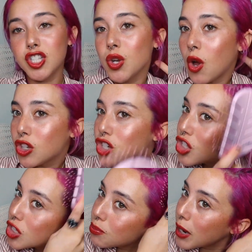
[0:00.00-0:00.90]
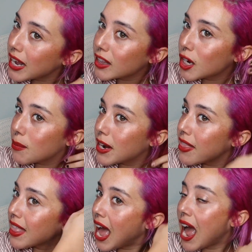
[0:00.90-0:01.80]
So I'll just spray a little bit
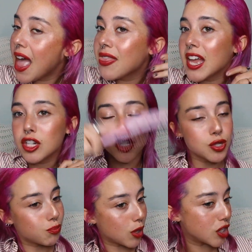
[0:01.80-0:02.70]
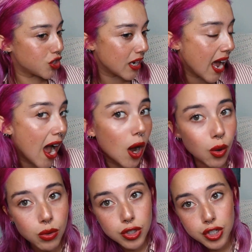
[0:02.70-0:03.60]
of that and then just brush it
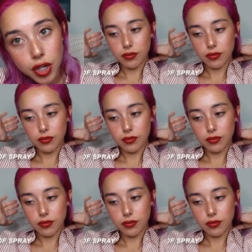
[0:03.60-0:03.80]
out.